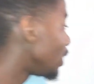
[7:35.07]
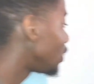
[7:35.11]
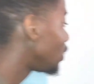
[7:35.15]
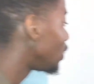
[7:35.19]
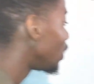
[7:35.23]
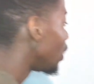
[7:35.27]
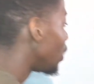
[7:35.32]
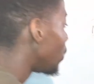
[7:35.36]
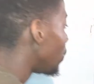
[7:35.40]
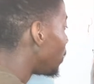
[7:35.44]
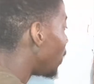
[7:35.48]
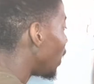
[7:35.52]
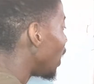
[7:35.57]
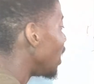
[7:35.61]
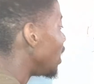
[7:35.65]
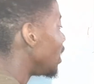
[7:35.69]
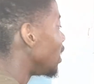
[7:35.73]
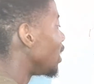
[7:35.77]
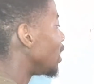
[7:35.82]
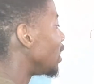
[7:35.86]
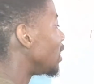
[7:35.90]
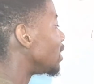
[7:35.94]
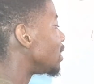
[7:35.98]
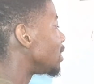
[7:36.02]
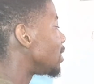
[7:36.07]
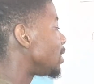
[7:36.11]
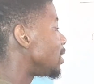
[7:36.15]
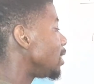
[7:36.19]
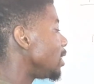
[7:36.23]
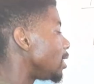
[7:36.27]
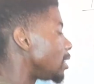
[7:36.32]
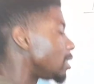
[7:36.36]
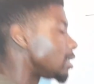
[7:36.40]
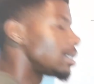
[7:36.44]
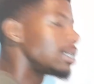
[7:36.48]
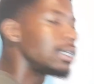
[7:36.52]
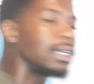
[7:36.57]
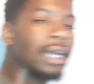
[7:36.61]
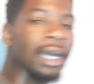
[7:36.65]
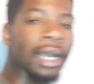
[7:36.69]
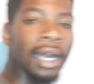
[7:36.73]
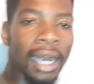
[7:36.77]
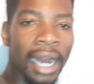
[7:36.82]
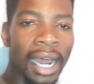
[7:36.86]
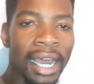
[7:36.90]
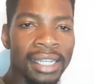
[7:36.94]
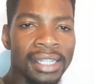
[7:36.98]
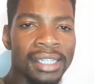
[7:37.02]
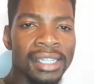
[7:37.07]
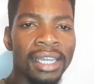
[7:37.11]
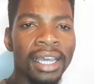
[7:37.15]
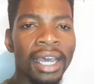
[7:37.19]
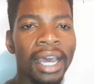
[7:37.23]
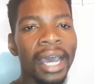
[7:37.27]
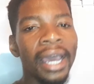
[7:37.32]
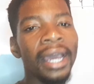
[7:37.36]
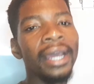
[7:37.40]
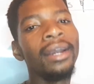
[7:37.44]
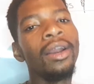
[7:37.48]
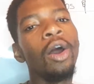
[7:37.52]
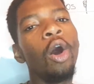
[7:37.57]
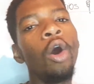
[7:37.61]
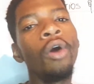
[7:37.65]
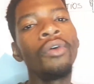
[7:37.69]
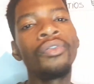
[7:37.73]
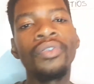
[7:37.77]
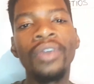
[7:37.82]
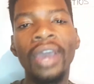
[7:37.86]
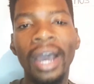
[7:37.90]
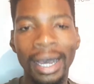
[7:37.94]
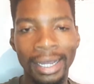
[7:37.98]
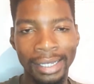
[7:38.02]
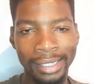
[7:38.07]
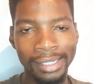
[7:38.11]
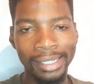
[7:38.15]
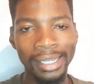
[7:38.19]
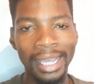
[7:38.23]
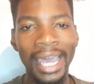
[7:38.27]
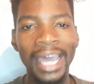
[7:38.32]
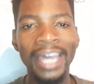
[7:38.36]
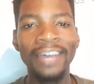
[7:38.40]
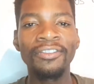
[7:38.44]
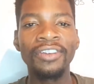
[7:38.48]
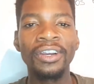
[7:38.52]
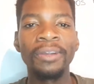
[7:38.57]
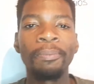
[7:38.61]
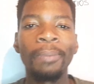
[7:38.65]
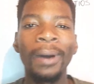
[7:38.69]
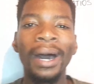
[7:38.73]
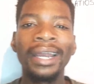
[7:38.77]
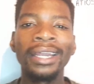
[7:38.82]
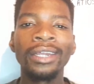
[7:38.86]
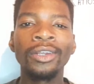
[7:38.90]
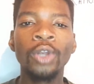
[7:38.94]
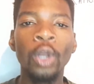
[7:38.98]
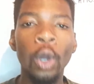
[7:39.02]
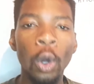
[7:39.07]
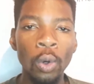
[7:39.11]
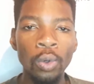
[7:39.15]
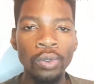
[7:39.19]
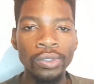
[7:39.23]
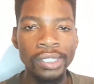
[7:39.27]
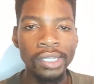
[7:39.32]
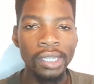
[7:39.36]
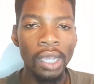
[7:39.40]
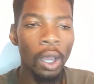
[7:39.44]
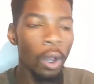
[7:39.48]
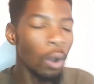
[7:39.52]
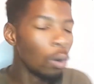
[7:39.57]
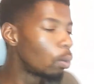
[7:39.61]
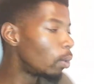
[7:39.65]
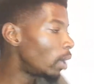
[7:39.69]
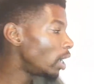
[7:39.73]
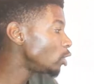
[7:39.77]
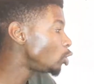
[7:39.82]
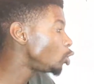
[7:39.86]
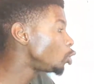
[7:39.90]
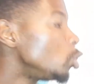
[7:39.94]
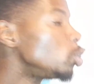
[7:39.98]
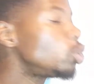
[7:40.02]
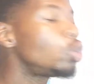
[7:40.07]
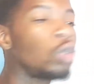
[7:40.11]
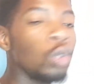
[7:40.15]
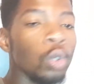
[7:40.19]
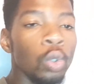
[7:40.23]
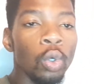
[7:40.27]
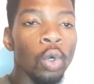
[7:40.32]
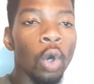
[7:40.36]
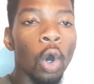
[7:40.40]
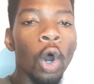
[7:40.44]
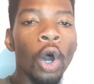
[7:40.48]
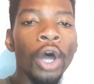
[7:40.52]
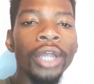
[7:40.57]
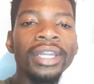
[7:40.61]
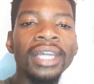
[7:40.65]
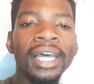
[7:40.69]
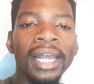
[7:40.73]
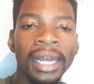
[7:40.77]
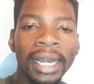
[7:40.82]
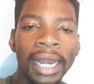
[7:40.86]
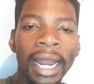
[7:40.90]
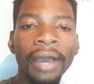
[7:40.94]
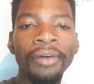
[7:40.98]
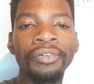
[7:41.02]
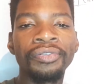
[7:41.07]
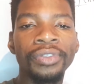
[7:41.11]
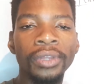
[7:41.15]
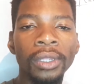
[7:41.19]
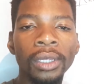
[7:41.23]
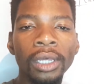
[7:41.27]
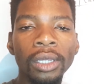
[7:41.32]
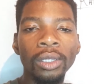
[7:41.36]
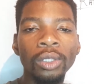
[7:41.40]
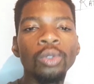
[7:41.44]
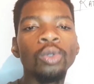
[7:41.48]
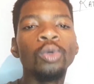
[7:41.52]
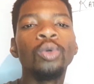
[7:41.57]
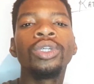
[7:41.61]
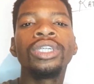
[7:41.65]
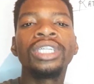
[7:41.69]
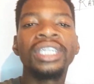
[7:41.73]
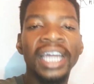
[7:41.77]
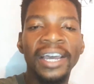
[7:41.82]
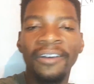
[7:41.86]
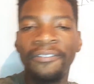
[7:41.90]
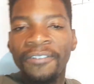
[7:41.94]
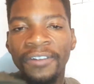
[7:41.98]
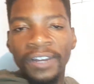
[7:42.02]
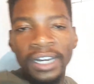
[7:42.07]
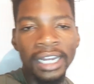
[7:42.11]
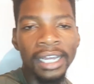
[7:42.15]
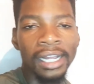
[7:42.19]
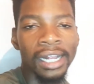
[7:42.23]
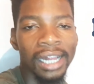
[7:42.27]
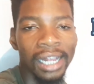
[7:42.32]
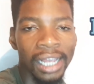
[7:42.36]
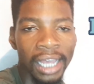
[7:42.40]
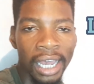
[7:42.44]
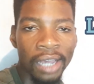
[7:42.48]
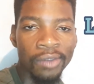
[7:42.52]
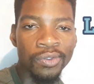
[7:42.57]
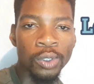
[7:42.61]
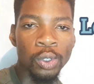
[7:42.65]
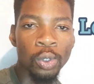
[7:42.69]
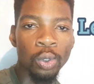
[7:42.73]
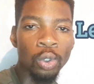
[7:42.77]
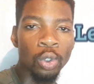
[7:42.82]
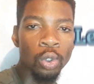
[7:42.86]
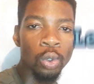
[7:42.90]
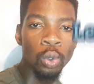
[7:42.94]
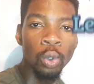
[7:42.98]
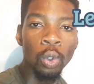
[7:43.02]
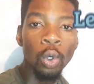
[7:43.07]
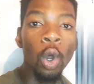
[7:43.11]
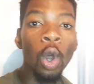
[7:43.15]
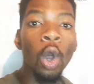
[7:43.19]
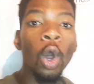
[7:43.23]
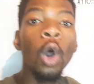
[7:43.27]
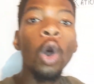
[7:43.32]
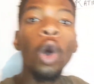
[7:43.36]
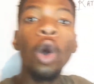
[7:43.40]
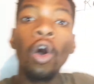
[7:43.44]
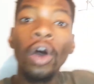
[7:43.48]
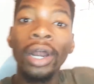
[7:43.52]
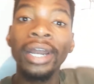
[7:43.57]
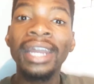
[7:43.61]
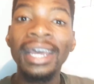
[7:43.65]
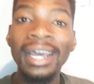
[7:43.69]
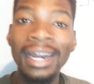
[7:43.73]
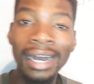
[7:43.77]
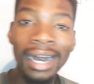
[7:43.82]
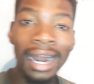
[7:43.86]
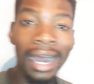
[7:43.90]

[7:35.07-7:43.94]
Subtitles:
it by 6, right? And obvious, everybody knows what you do on the left, you definitely have to do on the